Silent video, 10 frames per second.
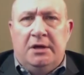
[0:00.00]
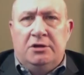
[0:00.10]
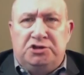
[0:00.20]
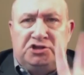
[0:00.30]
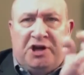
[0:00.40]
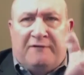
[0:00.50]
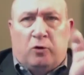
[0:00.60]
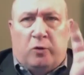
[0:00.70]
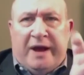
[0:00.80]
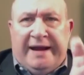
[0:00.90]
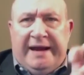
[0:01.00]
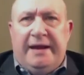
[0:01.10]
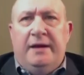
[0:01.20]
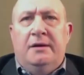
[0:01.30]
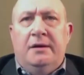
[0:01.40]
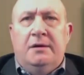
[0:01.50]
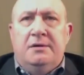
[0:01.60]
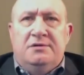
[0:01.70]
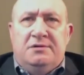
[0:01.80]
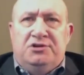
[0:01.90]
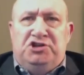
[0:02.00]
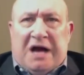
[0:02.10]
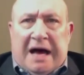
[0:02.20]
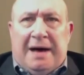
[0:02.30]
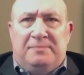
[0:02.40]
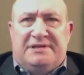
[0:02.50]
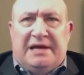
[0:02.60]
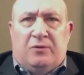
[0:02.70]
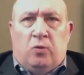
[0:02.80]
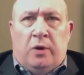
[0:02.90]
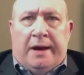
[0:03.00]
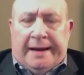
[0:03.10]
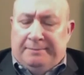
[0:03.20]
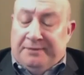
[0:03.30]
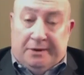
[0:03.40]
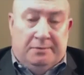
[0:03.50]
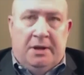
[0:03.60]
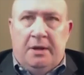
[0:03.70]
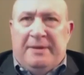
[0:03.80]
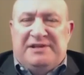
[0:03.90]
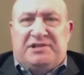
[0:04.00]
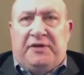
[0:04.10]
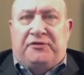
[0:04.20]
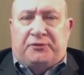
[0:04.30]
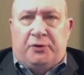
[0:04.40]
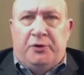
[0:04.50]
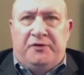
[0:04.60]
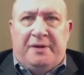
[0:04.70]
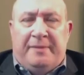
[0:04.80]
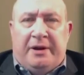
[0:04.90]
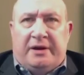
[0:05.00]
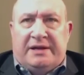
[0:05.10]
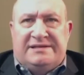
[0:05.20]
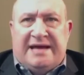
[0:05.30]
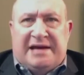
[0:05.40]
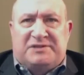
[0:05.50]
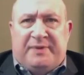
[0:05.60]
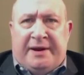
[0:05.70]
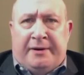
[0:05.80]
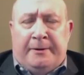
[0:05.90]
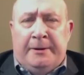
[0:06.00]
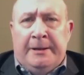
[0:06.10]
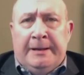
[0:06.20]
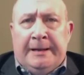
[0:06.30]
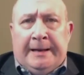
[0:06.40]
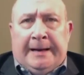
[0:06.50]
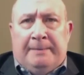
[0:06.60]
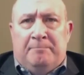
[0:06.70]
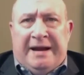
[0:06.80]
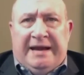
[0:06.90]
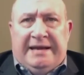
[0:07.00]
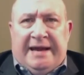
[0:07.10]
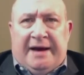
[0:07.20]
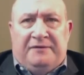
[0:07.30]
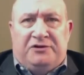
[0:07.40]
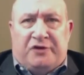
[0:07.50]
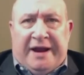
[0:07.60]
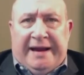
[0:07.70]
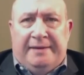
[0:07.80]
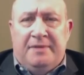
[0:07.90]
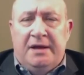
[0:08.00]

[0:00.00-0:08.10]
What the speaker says: shovel-ready jobs that, basically threw the American taxpayer money down the drain,